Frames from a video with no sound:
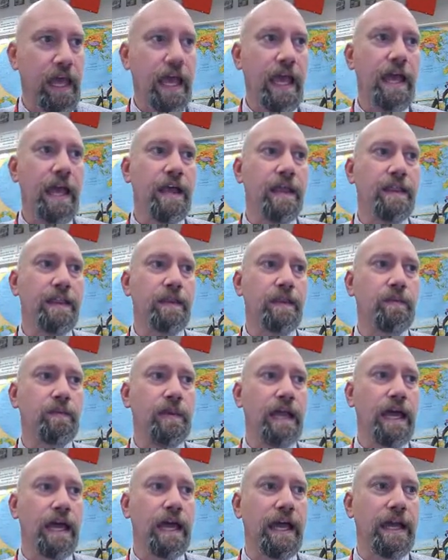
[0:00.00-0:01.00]
And then
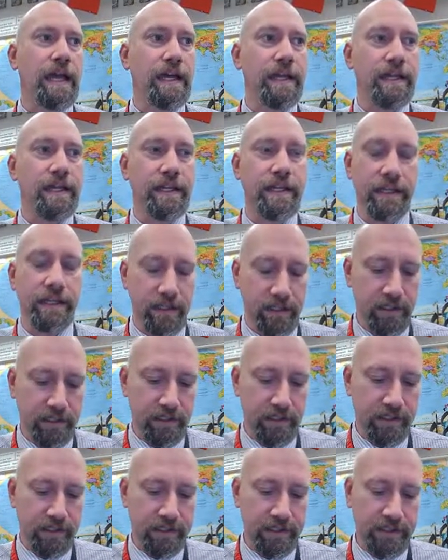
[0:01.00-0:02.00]
we'll add,
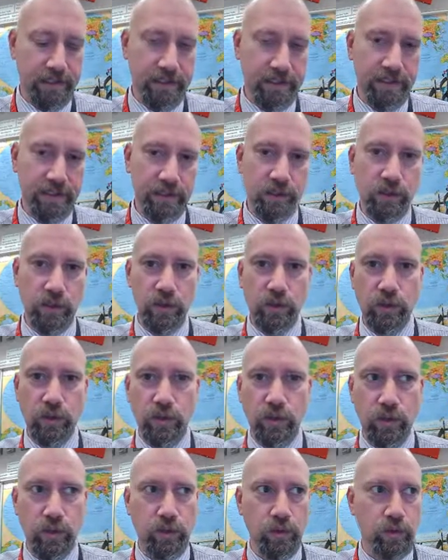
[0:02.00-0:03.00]

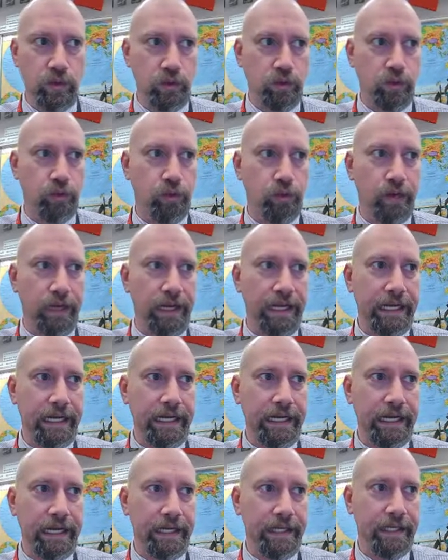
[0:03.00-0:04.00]
oh,
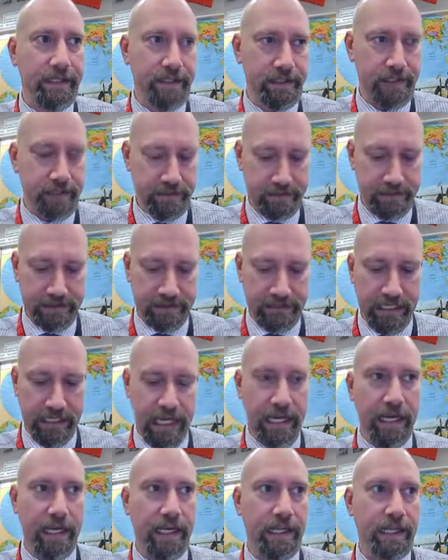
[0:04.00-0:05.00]
grade
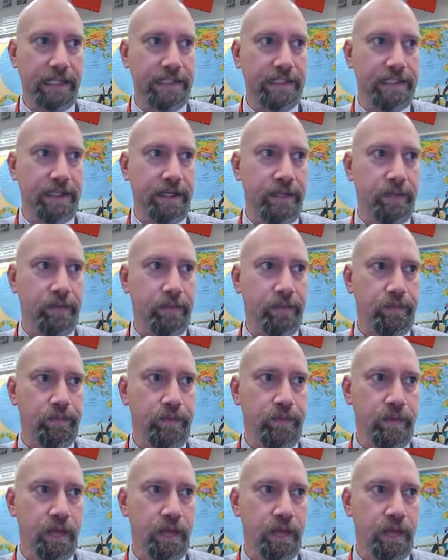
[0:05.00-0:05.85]
10, let's say.